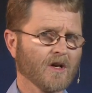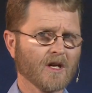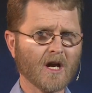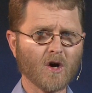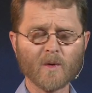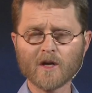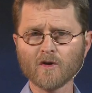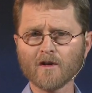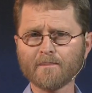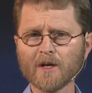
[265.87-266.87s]
You know, we
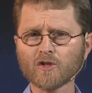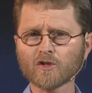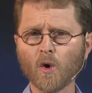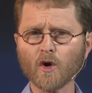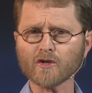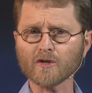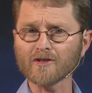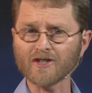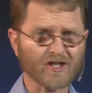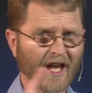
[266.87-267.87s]
could have been taught
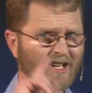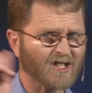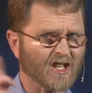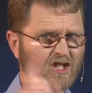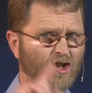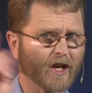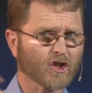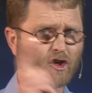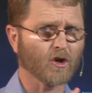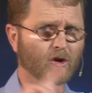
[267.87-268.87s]
sex is
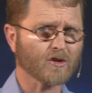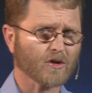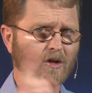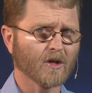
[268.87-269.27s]
not good,